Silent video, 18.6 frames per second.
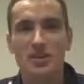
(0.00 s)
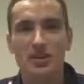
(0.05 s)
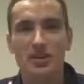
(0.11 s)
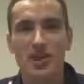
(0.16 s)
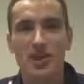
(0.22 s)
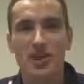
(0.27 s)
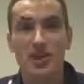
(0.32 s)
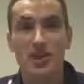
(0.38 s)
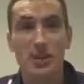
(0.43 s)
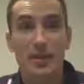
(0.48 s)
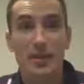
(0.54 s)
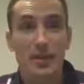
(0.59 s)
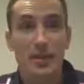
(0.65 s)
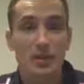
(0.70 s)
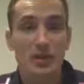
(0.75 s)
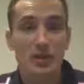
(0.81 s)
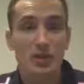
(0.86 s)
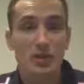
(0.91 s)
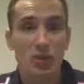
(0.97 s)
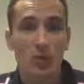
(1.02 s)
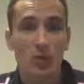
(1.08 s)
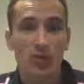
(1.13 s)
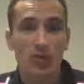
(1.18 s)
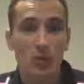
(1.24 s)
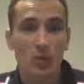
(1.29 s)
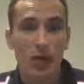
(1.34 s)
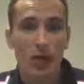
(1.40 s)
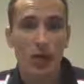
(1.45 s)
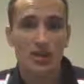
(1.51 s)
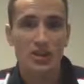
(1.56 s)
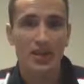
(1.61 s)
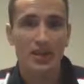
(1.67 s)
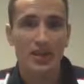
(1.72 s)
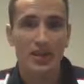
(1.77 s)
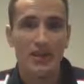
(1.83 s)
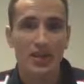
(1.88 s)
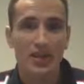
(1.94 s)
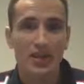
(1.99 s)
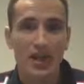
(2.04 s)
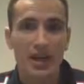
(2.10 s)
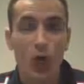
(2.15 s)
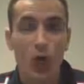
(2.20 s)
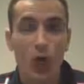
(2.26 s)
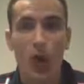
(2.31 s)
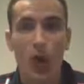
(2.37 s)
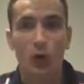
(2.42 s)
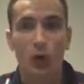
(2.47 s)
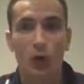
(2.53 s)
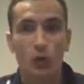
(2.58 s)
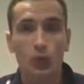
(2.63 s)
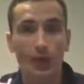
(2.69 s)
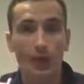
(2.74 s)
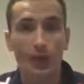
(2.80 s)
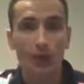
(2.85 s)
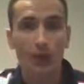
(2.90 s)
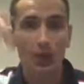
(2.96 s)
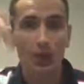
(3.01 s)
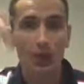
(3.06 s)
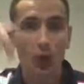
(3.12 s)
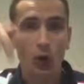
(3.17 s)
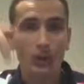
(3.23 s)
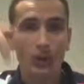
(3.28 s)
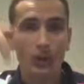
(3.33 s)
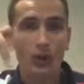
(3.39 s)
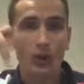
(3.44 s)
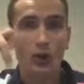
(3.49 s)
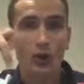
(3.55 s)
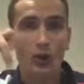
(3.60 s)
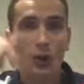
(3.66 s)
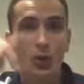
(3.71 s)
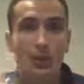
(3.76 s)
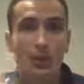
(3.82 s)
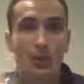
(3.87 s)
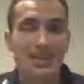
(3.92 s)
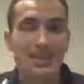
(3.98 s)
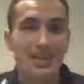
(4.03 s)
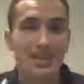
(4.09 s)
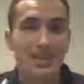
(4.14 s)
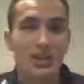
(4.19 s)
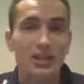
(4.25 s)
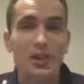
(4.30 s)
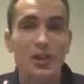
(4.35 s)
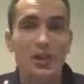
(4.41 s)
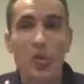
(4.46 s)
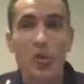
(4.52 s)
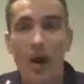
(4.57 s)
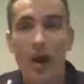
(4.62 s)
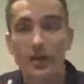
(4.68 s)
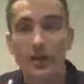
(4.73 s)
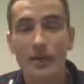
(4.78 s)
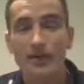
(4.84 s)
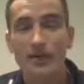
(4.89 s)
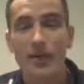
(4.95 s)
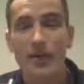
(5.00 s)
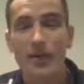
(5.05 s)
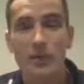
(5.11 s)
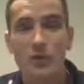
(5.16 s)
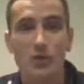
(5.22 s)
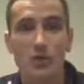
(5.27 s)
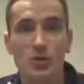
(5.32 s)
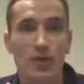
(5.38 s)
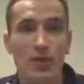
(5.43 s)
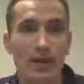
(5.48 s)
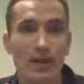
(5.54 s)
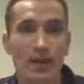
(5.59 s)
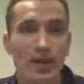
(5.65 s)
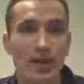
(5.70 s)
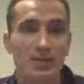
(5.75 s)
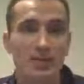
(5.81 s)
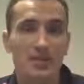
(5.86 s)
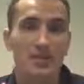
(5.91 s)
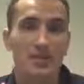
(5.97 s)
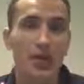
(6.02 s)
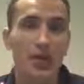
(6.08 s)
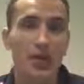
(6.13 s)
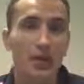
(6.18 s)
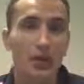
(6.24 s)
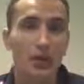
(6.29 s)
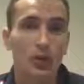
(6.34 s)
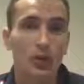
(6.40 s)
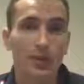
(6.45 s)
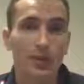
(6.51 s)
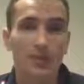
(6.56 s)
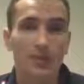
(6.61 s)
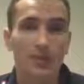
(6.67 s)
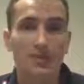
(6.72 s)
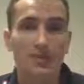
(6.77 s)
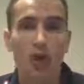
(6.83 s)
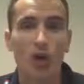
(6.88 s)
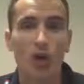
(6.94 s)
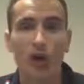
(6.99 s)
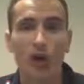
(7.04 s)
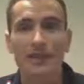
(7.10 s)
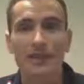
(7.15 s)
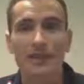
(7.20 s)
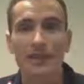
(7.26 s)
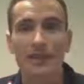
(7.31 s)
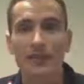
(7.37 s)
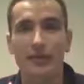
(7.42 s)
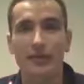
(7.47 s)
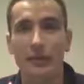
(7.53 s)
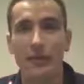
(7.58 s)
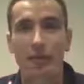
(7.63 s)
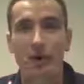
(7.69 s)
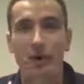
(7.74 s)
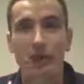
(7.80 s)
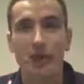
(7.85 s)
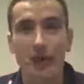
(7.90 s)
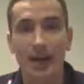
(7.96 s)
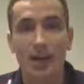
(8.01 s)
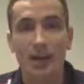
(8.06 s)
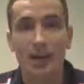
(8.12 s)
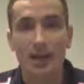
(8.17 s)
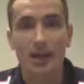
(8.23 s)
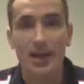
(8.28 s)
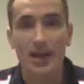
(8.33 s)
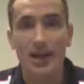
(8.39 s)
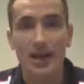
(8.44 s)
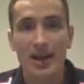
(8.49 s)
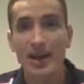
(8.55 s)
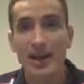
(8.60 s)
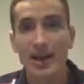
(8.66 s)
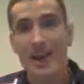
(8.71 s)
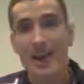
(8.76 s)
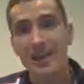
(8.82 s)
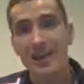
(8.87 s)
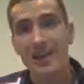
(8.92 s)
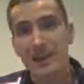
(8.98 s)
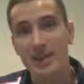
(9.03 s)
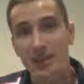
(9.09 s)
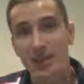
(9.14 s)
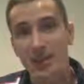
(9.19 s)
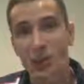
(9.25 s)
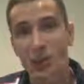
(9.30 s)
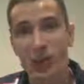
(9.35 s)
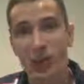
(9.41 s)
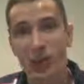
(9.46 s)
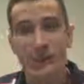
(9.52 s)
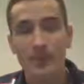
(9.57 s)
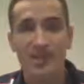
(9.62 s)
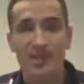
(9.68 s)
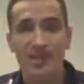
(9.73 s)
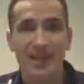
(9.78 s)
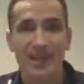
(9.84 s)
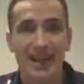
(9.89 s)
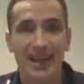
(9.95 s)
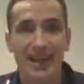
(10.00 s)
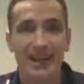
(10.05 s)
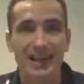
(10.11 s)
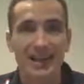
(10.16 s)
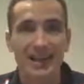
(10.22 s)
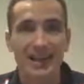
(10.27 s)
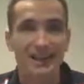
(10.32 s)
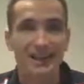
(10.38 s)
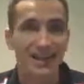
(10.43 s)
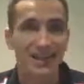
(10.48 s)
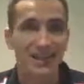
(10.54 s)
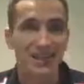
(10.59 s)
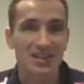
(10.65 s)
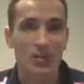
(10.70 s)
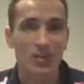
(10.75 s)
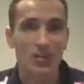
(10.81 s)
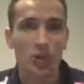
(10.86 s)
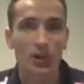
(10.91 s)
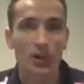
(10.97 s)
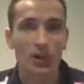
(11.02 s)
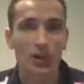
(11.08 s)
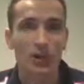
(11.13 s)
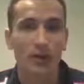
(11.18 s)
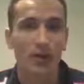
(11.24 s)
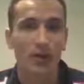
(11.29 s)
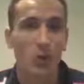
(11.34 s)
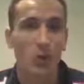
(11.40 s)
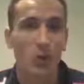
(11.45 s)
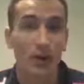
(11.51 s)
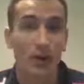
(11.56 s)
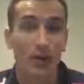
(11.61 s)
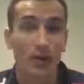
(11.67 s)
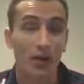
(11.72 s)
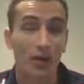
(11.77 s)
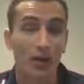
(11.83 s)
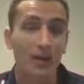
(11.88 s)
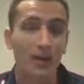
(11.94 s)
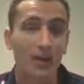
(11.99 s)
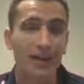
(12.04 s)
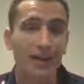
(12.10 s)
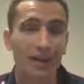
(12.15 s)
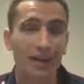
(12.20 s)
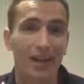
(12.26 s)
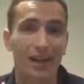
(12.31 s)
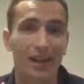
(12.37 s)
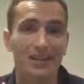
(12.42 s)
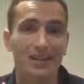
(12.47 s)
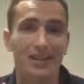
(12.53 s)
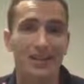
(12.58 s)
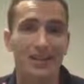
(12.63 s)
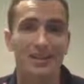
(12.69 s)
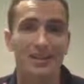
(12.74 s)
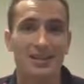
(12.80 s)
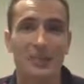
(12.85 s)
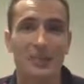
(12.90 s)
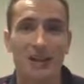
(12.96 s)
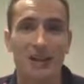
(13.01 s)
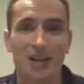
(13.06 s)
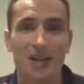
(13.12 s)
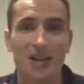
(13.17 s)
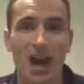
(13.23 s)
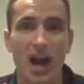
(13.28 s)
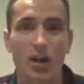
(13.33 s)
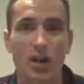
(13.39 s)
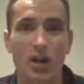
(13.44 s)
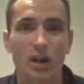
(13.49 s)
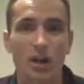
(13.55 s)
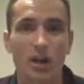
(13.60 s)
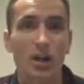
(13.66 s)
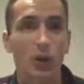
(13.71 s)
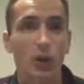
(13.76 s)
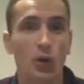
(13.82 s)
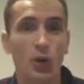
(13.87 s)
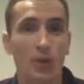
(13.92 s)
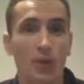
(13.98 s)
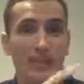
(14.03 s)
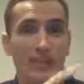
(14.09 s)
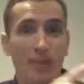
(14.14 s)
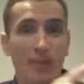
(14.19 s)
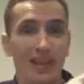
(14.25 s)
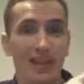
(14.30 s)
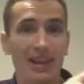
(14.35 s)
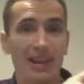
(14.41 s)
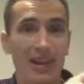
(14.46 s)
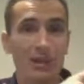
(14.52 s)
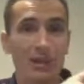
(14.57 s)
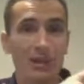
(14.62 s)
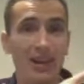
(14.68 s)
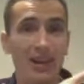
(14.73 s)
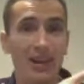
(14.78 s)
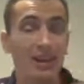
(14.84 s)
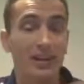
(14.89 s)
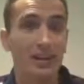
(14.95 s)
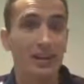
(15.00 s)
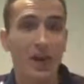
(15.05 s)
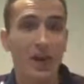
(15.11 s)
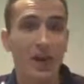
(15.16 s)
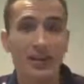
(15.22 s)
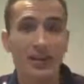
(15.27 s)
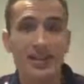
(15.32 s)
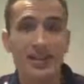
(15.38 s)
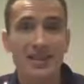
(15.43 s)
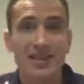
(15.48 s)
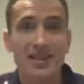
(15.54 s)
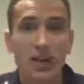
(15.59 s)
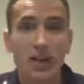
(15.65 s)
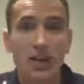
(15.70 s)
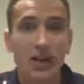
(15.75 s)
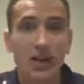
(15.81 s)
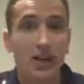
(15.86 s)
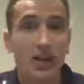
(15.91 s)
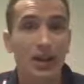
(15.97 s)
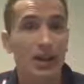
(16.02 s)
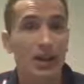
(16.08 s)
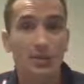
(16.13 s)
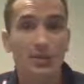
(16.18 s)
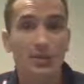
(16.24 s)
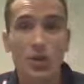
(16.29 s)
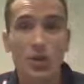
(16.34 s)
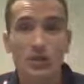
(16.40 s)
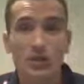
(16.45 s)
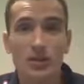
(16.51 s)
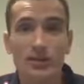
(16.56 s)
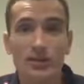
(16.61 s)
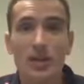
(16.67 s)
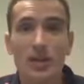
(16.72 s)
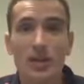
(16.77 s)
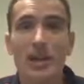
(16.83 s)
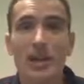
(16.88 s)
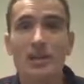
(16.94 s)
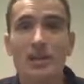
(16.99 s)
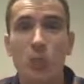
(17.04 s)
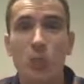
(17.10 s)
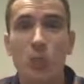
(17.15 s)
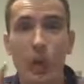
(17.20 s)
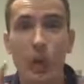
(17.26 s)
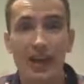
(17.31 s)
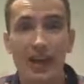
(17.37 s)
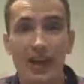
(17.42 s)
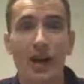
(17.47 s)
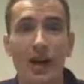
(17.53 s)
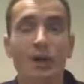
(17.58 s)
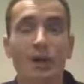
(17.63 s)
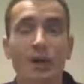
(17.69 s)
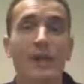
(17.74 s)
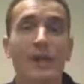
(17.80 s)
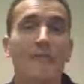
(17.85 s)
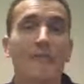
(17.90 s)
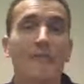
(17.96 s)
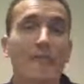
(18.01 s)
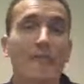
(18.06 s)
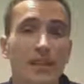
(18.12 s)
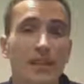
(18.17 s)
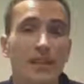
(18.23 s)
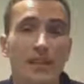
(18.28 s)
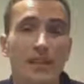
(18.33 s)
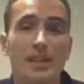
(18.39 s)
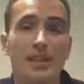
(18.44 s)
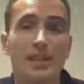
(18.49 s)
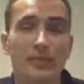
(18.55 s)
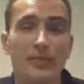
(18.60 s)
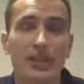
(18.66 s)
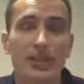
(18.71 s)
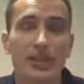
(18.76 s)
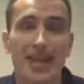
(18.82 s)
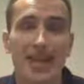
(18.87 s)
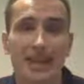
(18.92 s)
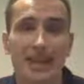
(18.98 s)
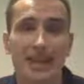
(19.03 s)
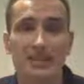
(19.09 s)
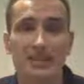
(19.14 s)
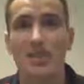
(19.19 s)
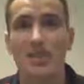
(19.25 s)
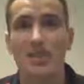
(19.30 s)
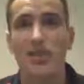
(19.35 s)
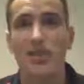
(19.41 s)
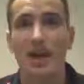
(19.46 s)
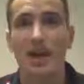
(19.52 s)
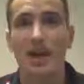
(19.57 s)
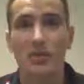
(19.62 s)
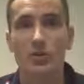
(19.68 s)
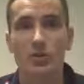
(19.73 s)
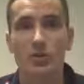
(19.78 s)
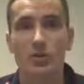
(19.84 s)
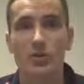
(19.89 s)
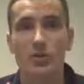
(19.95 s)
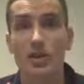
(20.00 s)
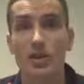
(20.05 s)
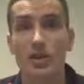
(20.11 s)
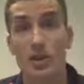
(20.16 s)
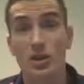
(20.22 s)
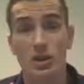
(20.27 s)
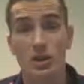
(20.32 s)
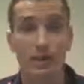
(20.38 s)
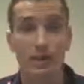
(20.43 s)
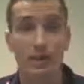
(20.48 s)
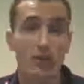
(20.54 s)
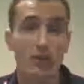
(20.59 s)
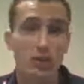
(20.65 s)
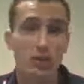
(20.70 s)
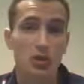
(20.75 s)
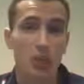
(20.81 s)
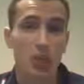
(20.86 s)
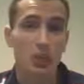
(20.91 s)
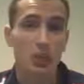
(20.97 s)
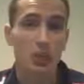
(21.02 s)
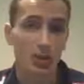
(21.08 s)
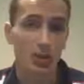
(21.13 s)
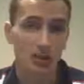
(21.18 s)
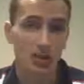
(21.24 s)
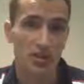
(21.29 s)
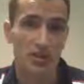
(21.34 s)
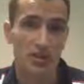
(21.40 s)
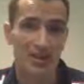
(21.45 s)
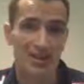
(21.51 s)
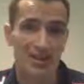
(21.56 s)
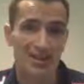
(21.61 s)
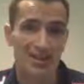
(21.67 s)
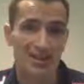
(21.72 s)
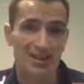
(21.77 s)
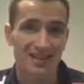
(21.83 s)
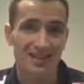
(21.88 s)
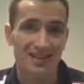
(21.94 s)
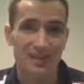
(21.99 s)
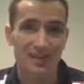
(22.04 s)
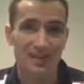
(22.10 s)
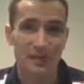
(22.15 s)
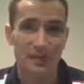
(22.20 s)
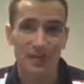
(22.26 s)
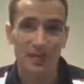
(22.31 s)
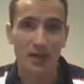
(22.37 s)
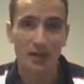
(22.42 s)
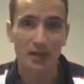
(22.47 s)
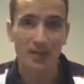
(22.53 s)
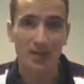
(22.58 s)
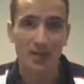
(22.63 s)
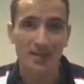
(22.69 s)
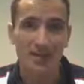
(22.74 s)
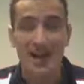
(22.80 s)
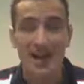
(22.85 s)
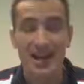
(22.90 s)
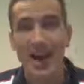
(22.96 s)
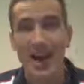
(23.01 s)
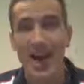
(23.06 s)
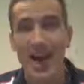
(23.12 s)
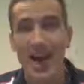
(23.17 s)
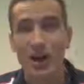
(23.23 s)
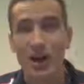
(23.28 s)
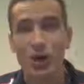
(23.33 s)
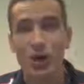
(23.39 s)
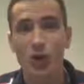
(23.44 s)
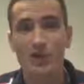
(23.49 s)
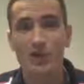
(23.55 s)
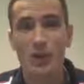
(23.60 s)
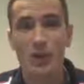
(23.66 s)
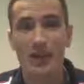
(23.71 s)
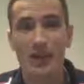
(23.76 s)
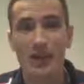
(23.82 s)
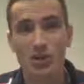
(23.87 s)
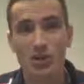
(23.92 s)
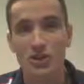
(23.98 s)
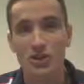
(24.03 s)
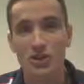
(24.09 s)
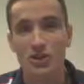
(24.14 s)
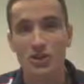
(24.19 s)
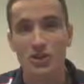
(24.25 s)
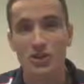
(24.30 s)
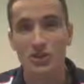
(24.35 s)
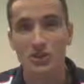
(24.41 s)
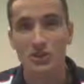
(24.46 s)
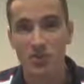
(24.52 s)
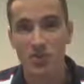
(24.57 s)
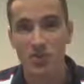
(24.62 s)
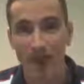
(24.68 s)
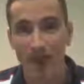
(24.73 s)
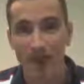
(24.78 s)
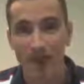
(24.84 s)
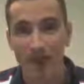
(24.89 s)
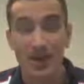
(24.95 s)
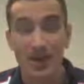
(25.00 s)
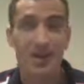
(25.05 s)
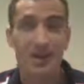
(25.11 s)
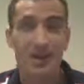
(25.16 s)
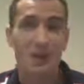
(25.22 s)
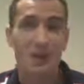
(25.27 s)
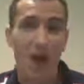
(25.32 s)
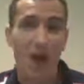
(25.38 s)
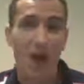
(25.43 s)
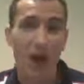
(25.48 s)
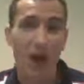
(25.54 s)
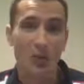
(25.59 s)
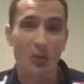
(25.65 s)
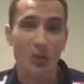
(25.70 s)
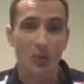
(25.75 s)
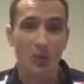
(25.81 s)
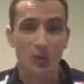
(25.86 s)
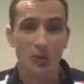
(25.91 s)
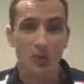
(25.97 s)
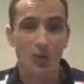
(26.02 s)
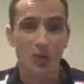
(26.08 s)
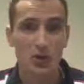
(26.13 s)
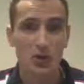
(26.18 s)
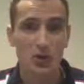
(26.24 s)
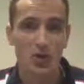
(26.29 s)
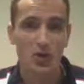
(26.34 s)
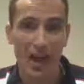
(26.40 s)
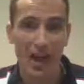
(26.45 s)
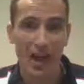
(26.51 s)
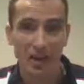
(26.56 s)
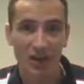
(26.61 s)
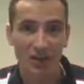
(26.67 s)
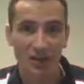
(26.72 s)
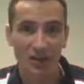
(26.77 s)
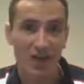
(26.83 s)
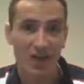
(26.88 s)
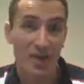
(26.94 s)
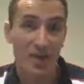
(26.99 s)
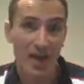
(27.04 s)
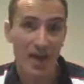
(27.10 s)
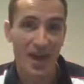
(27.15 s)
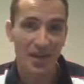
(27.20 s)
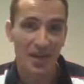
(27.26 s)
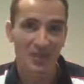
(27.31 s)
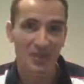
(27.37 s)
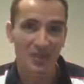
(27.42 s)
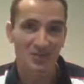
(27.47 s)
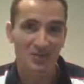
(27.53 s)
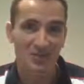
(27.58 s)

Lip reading: here. Thank you so much for watching this video. Right below me, you're going to see two other videos. One of them is another great piece of content from our library, and the other one beside it is a testimonial from one of our great clients at Somebody to Hire. Right to my left, click on this ebook. It's yours free. It's 150 different tasks you can outsource to a virtual personal assistant in the Philippines. And also make sure to subscribe to our YouTube channel. Thank you.